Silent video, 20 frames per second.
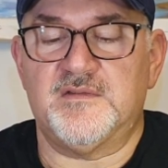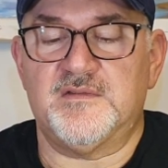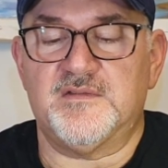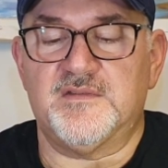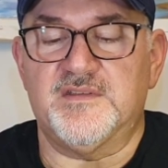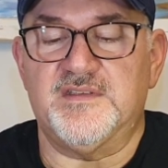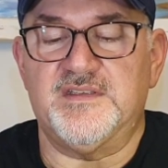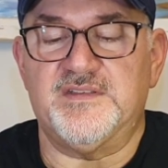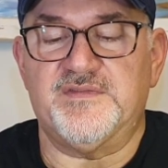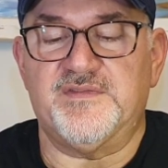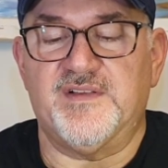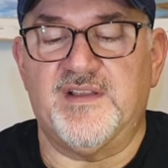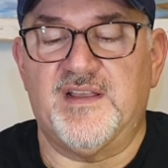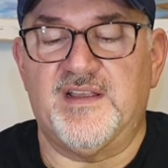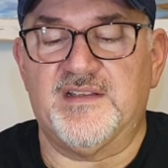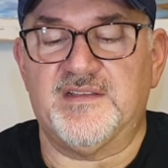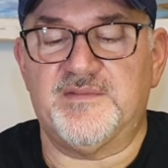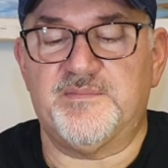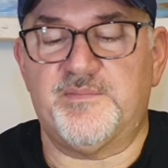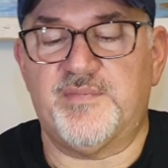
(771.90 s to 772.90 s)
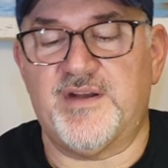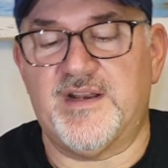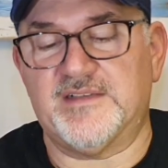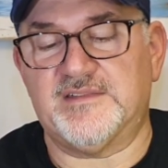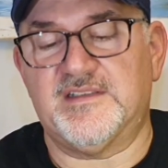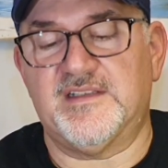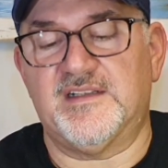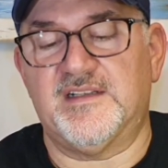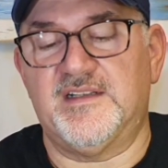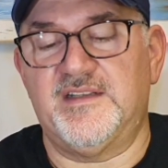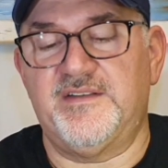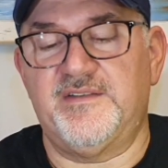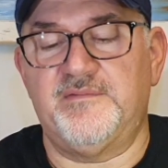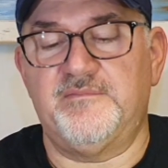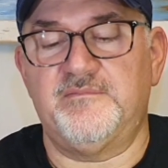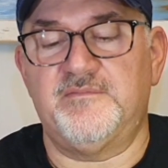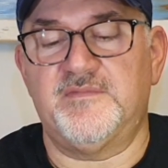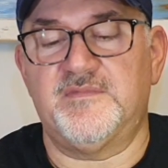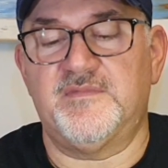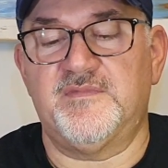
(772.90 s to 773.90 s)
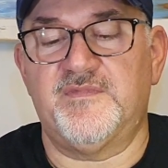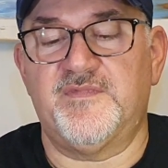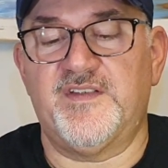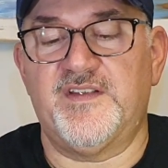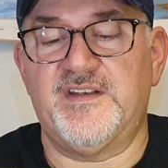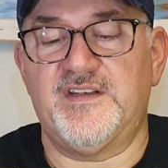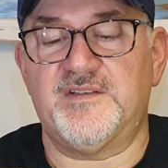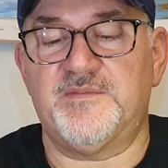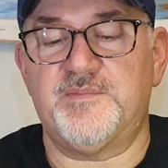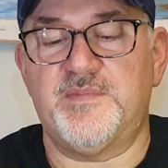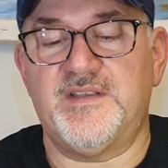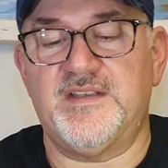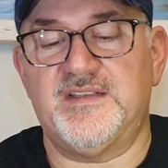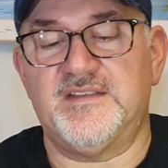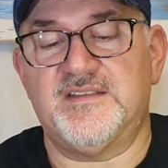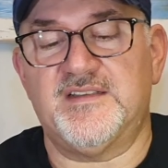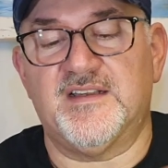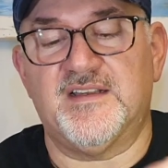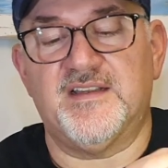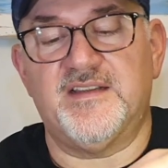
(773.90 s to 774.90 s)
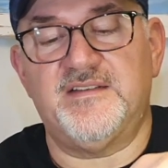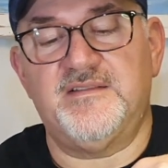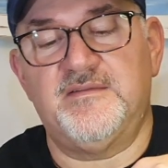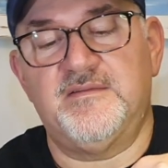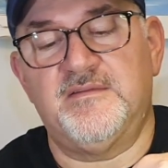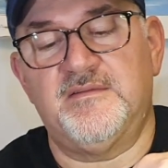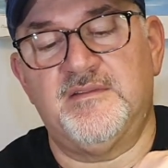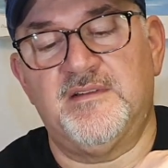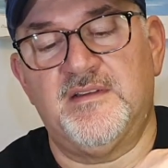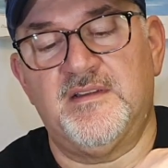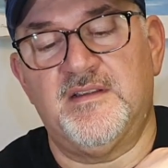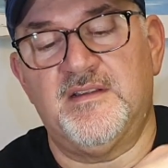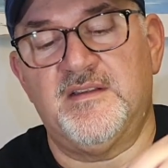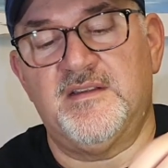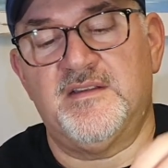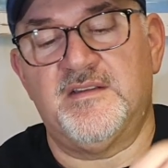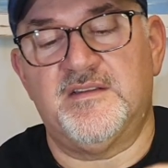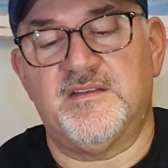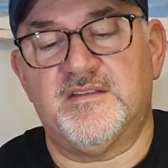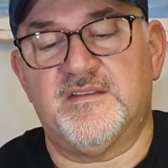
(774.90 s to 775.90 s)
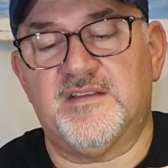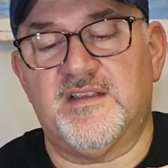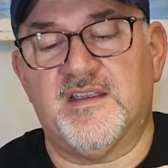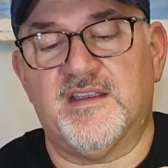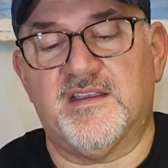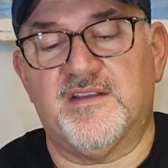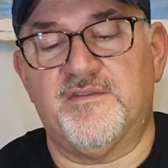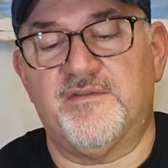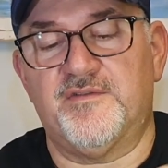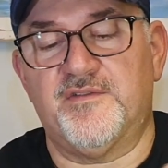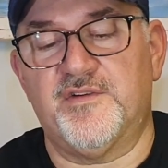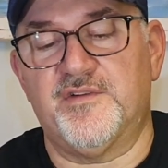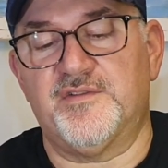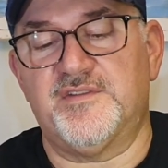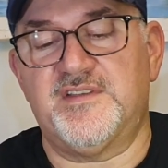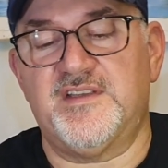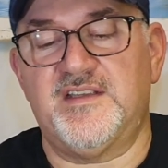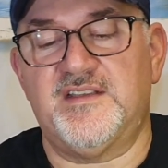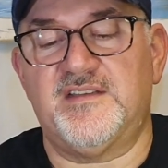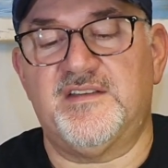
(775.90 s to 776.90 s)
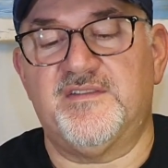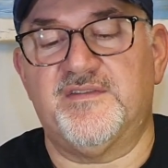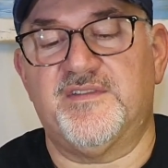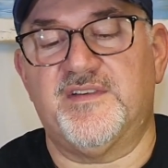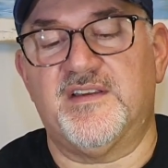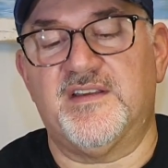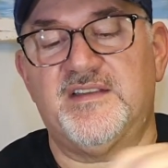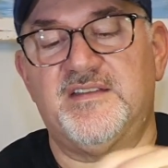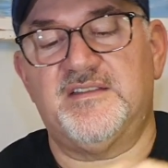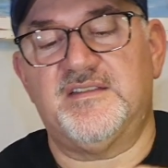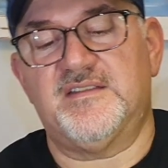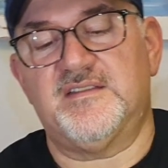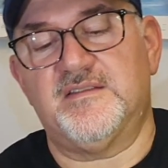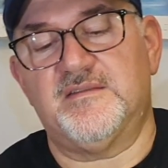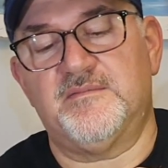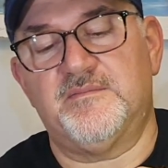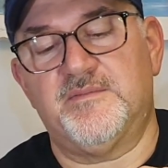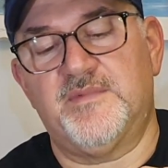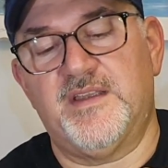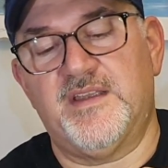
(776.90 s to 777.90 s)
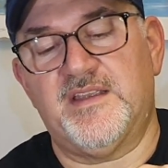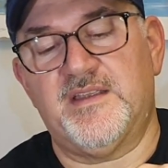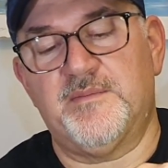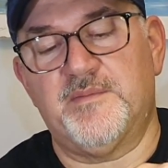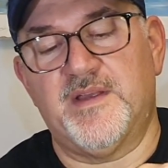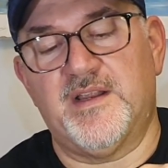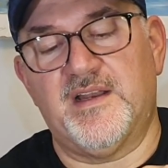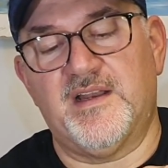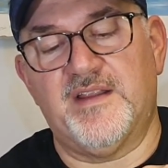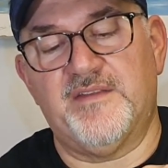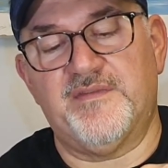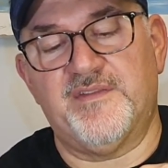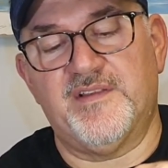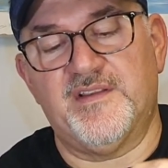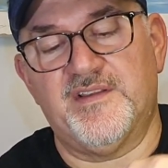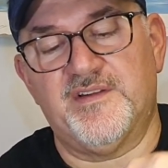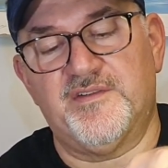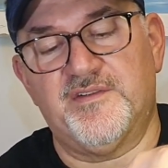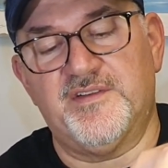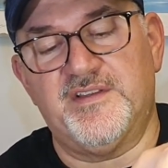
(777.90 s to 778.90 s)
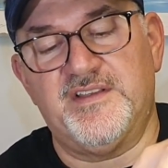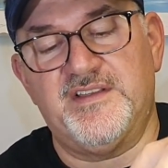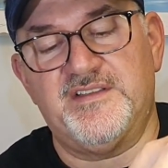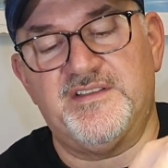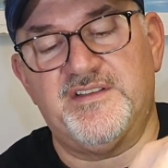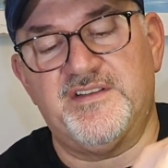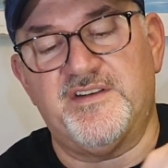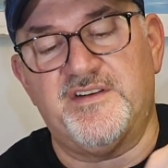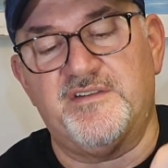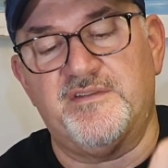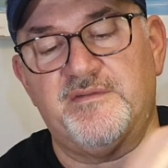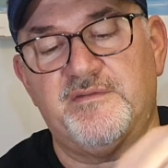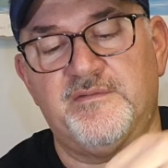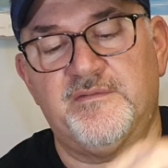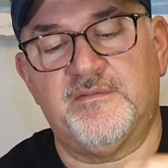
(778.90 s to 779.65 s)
So this fly is practically finished being tied. I can rotate the vise, making my life a little easier.